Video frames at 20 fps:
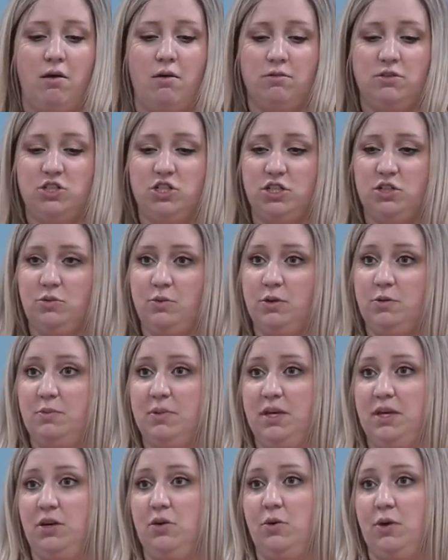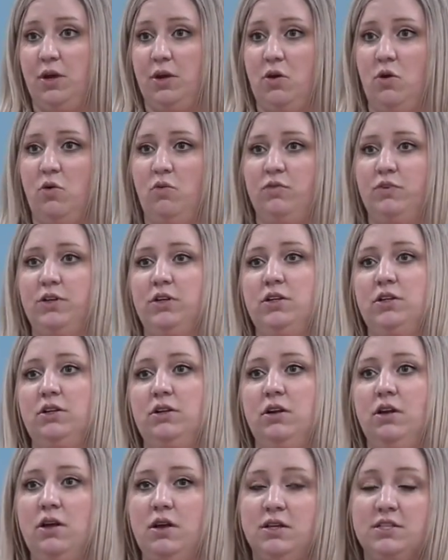Jill will be going
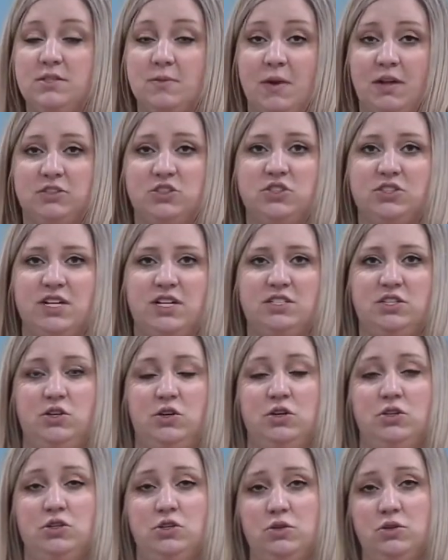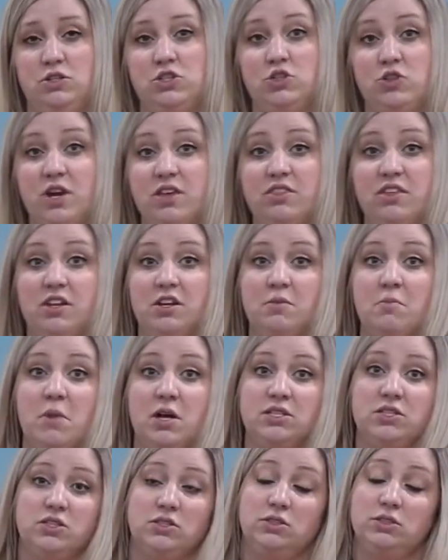over some exercises you can do to strengthen your
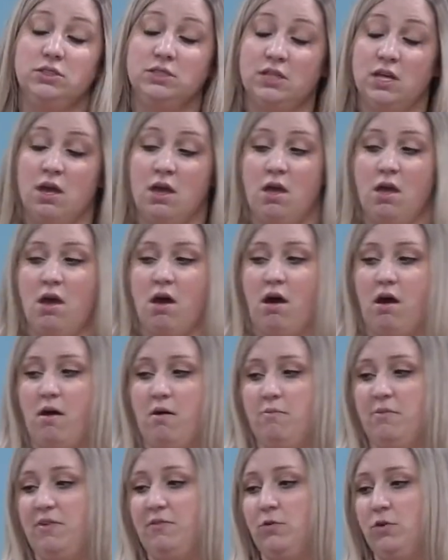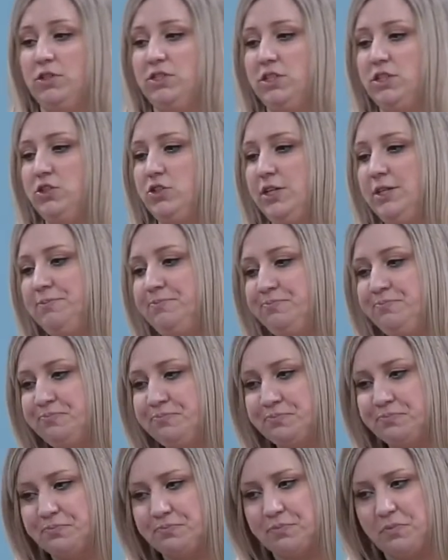muscles before surgery.
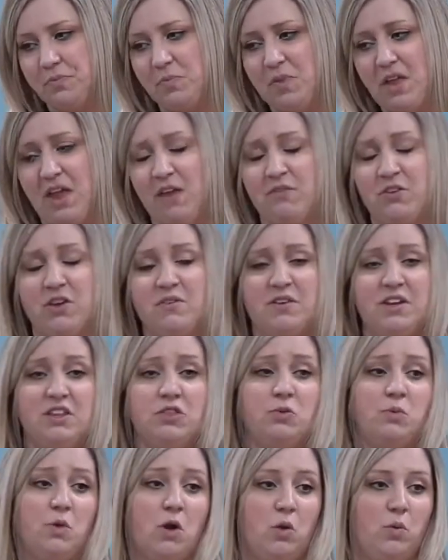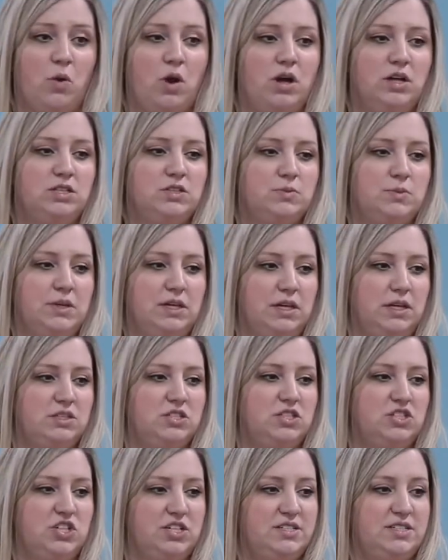If you have any throw rugs, we
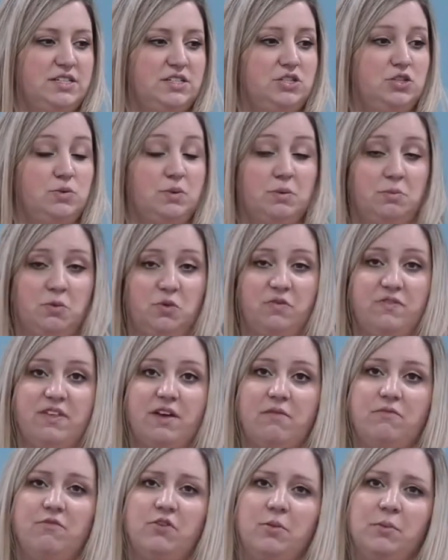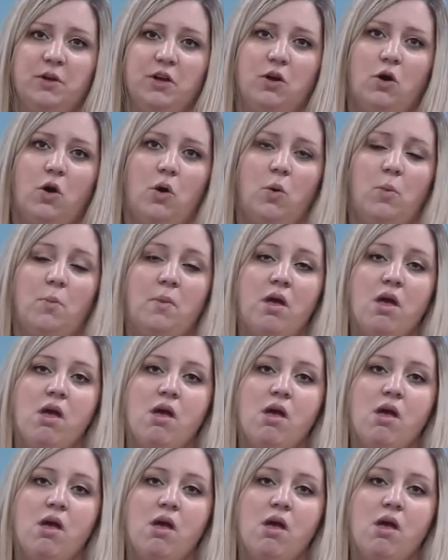suggest that you remove them from your home.